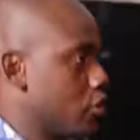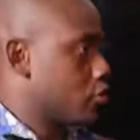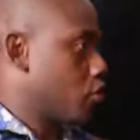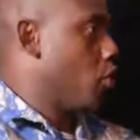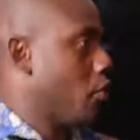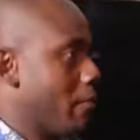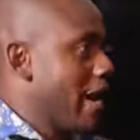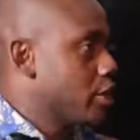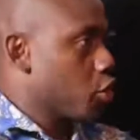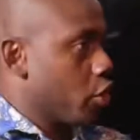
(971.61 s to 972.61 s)
So
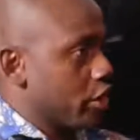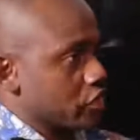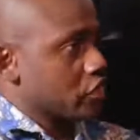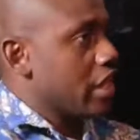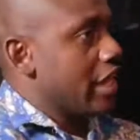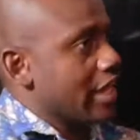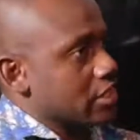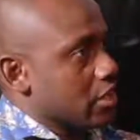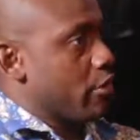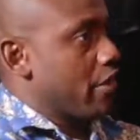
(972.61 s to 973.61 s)
my choice
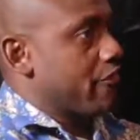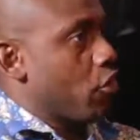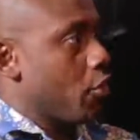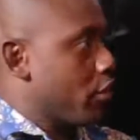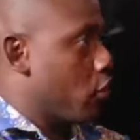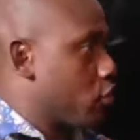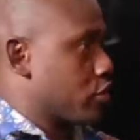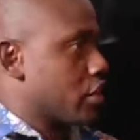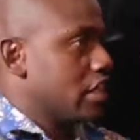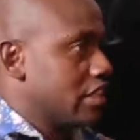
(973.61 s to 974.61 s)
is a RAV4 because